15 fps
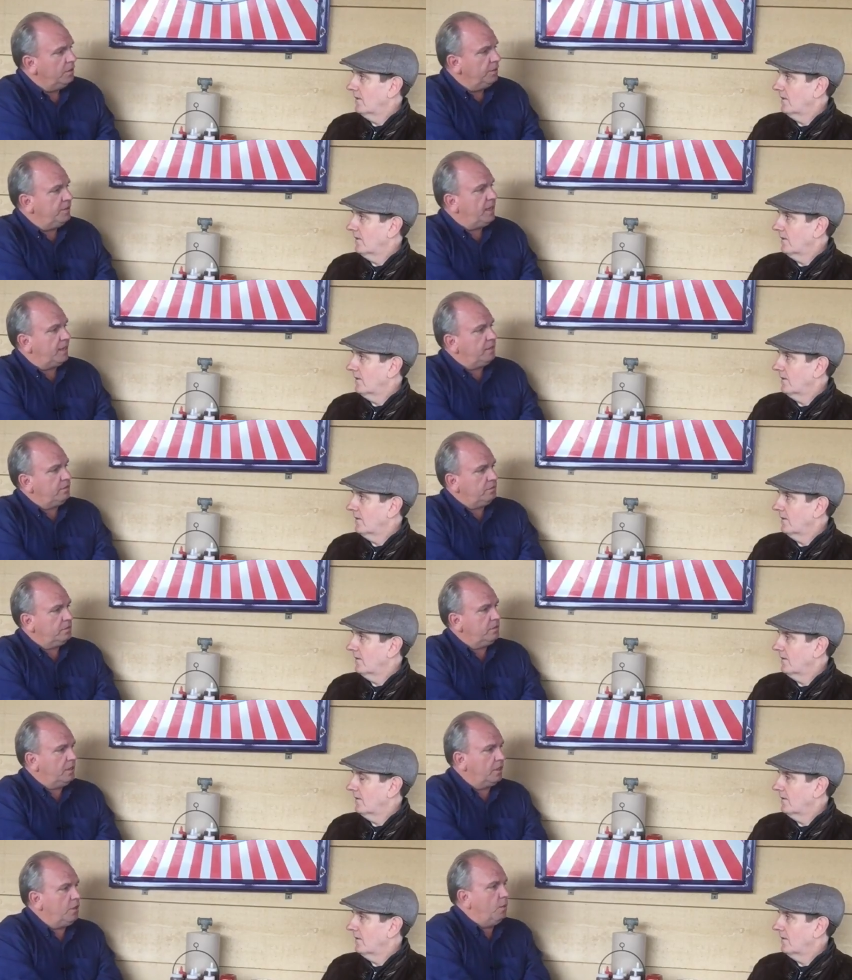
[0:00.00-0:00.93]
Speaker 1: then
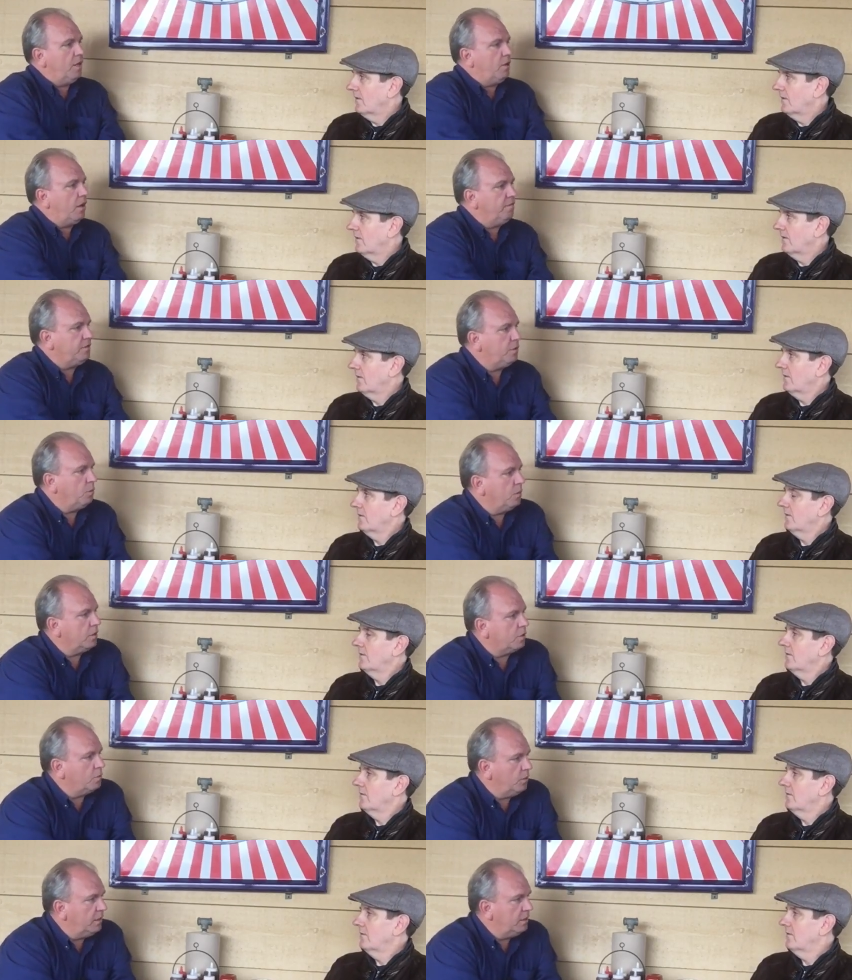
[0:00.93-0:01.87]
then you went off to
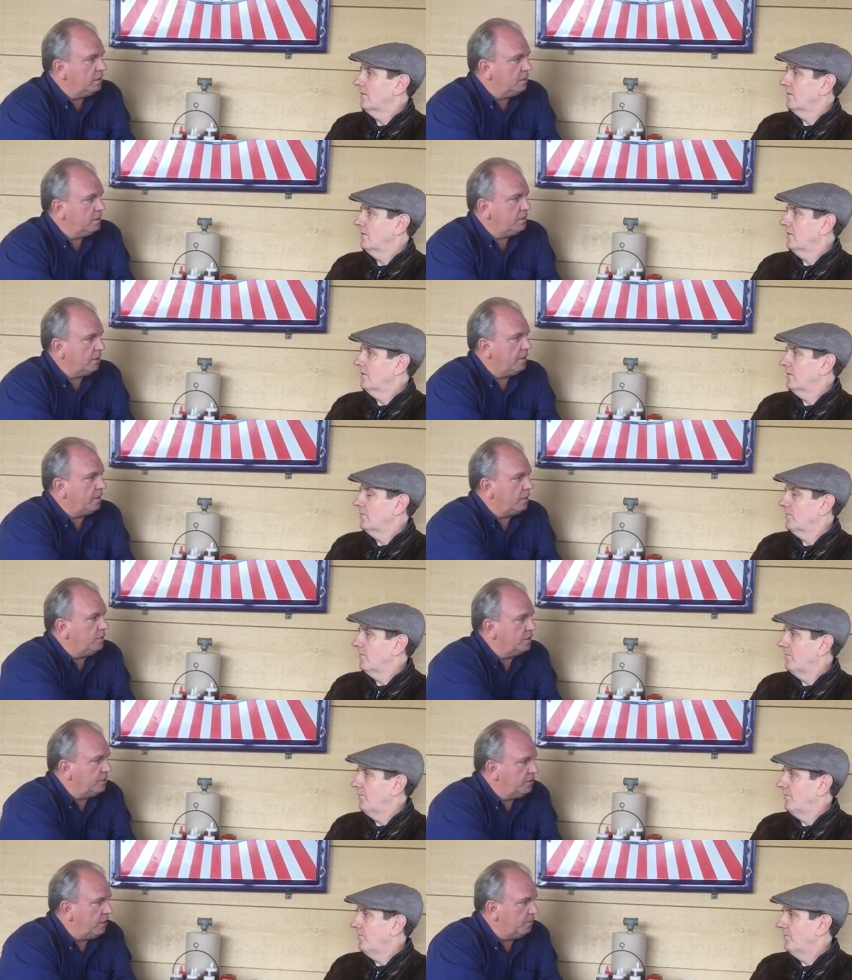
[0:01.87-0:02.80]
work with Terry
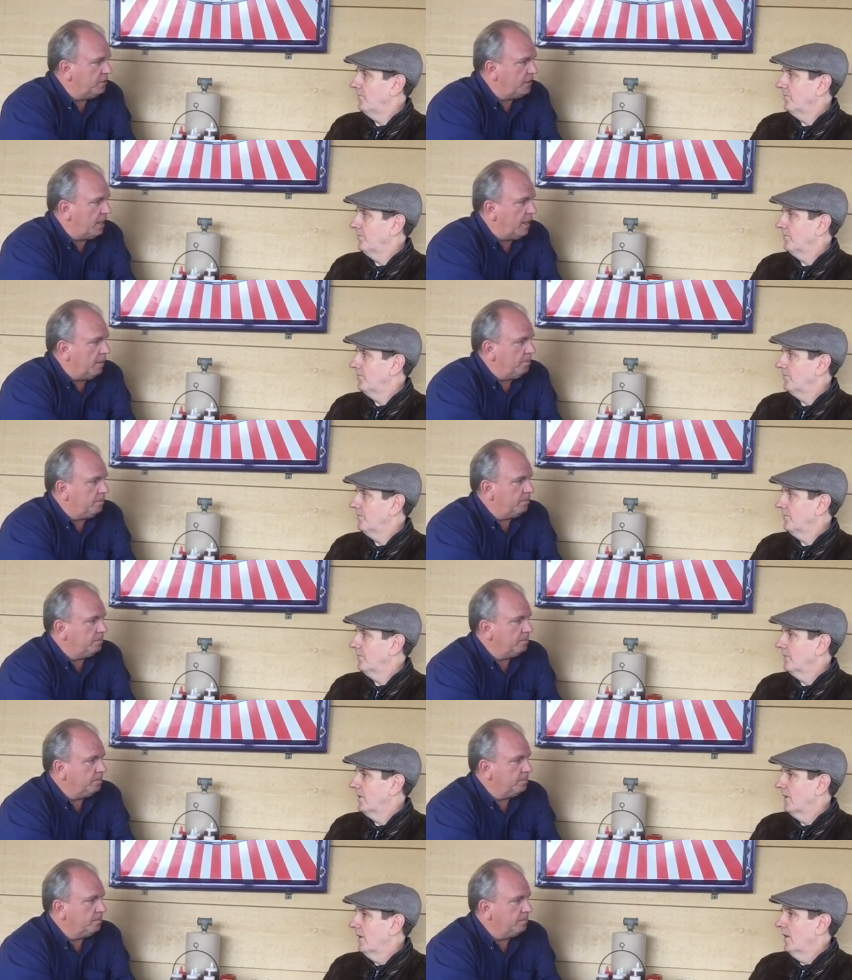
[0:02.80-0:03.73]
Lewis and Jimmy Jam.
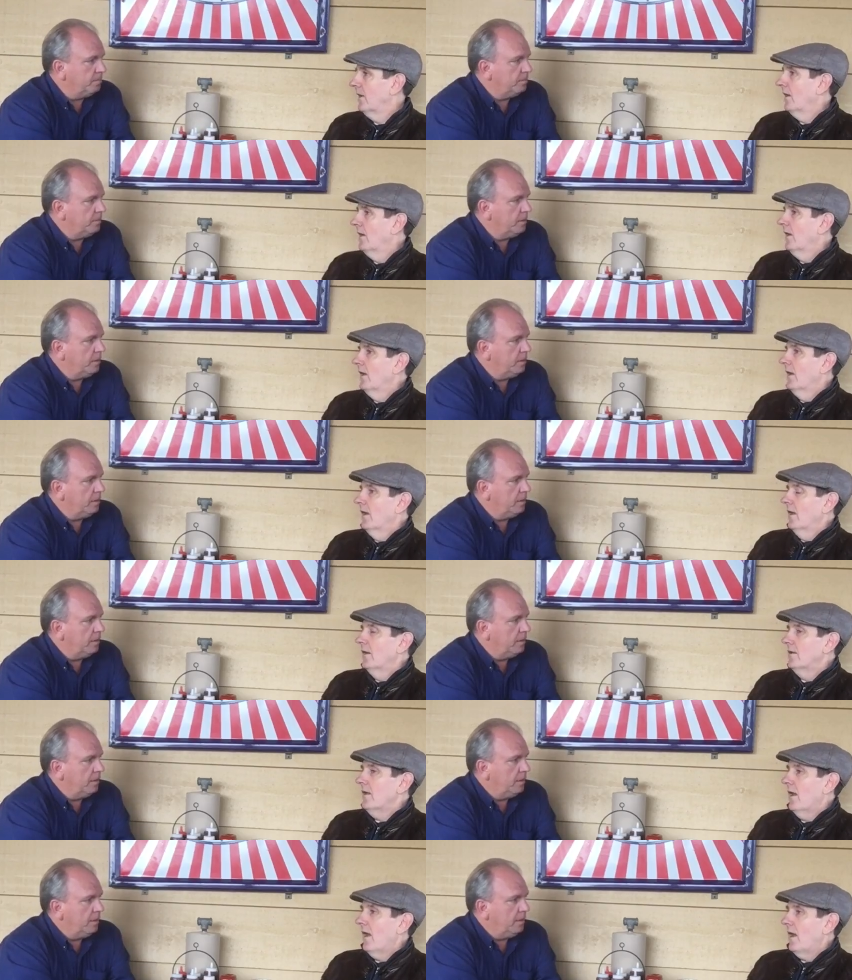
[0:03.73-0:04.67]

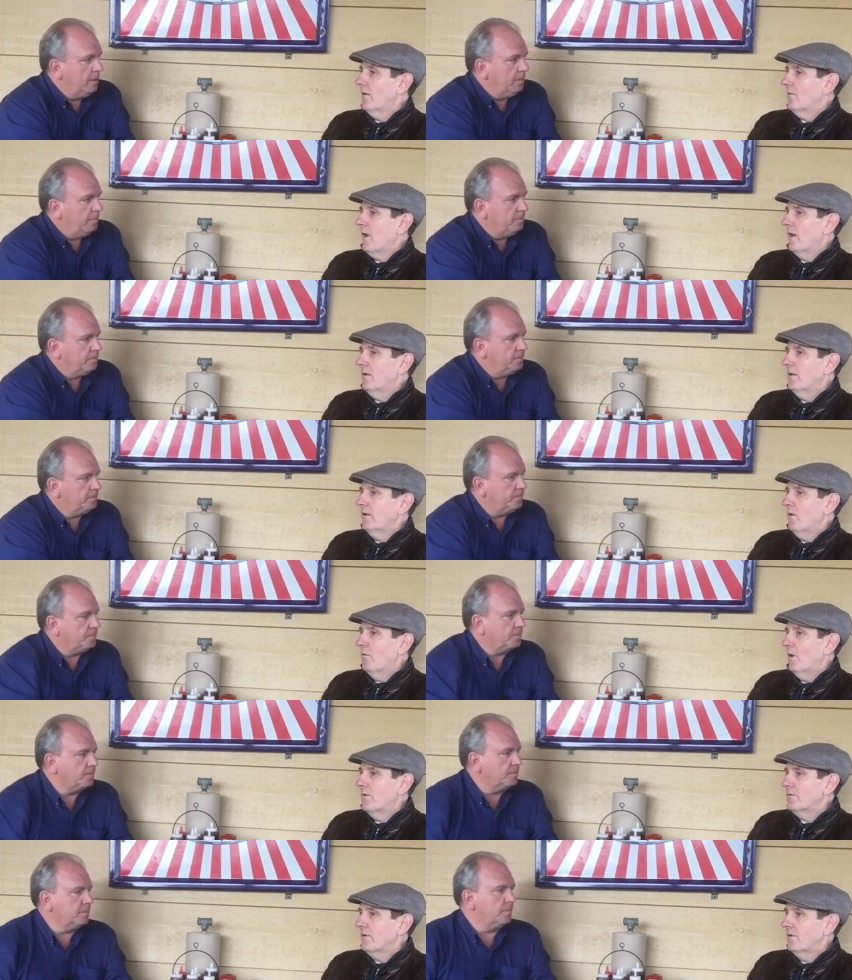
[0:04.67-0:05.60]
Speaker 2: Yeah, I, I didn't
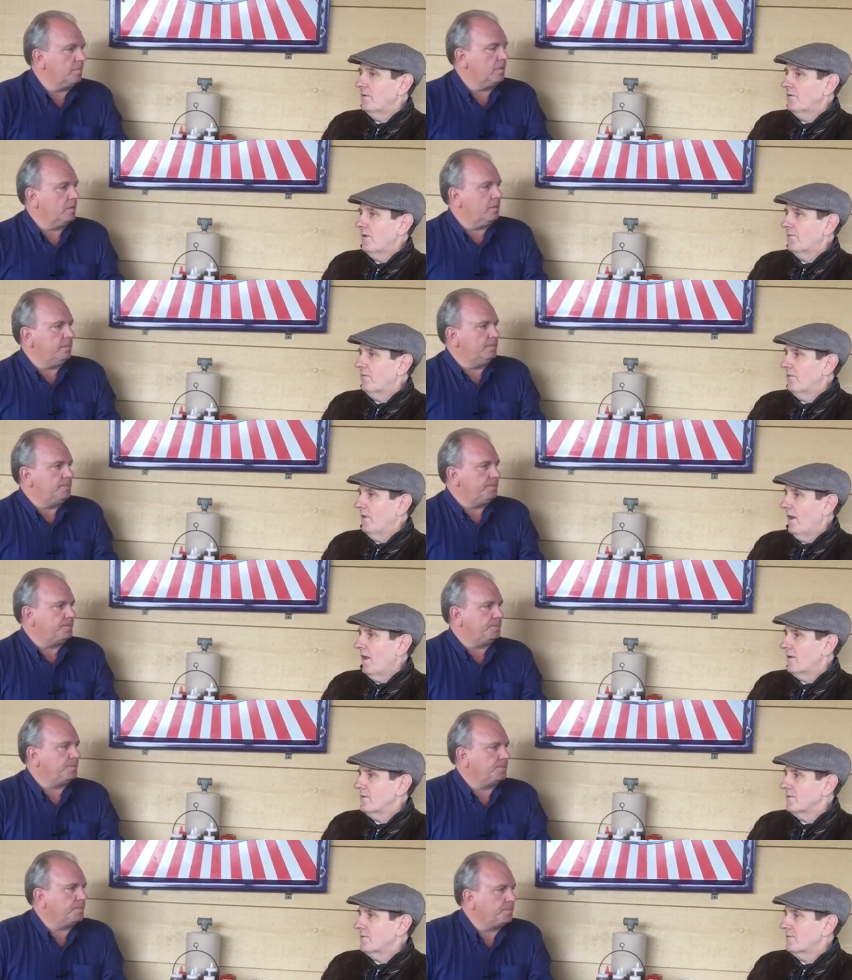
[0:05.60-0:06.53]
know what I was going to do after that.
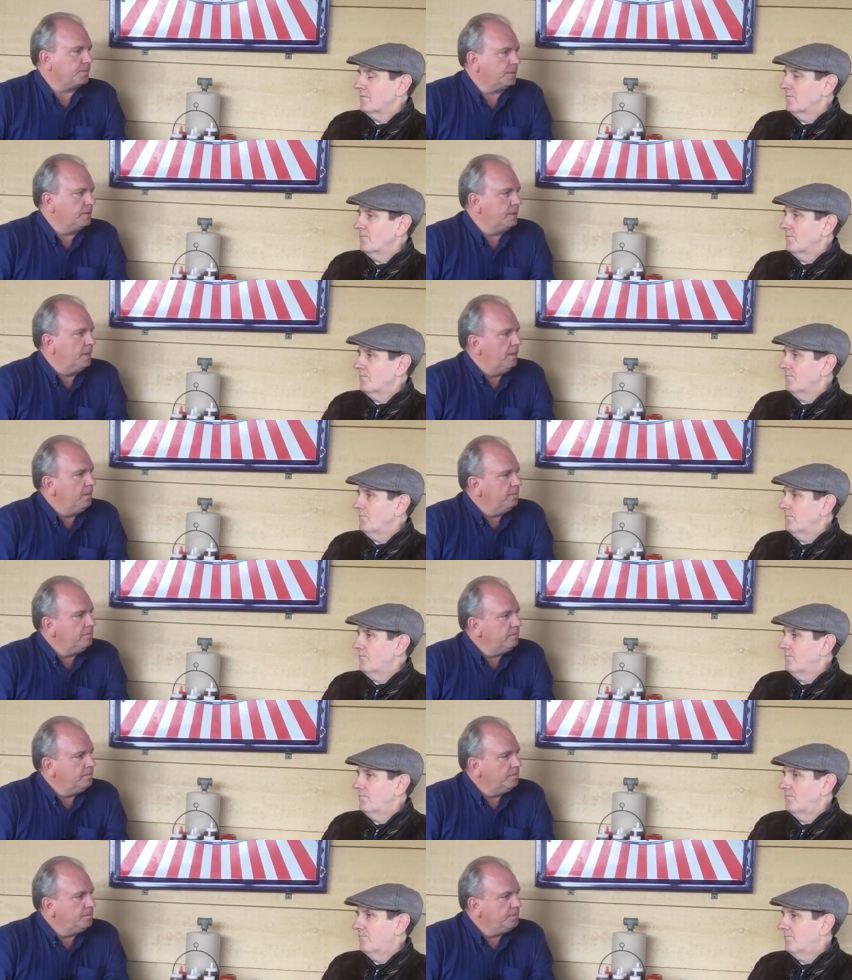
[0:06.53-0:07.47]
I just,
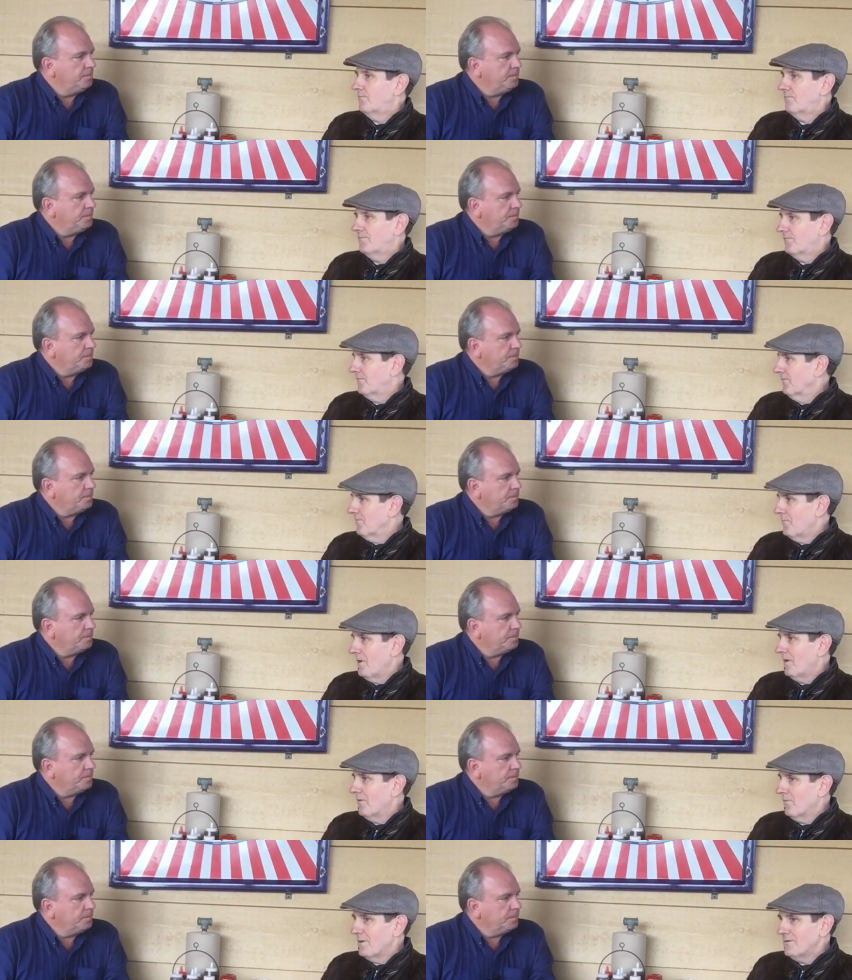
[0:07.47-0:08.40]
for
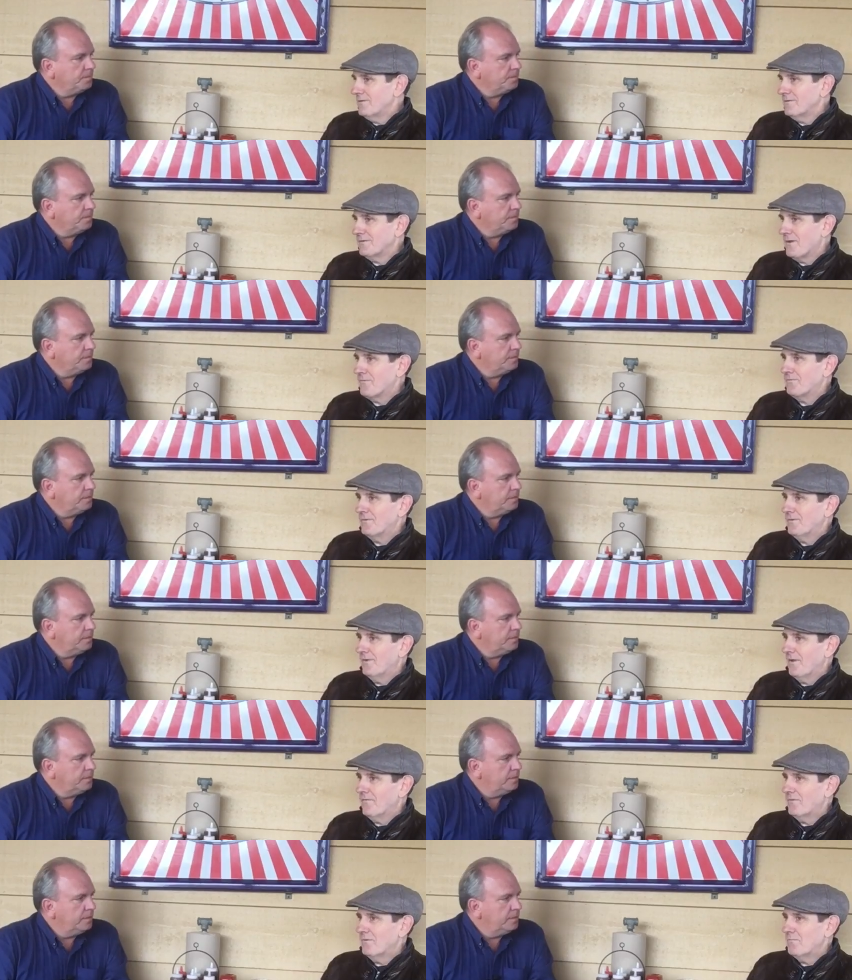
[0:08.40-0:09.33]
many reasons, left
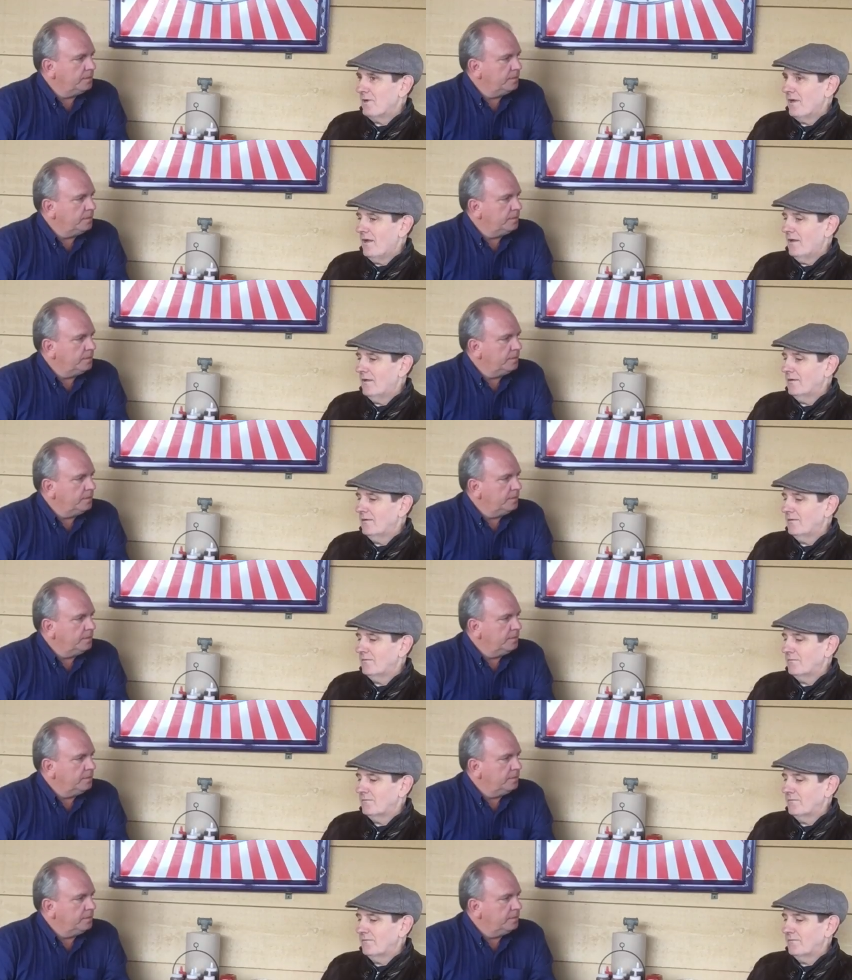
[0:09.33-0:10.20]
left the band, and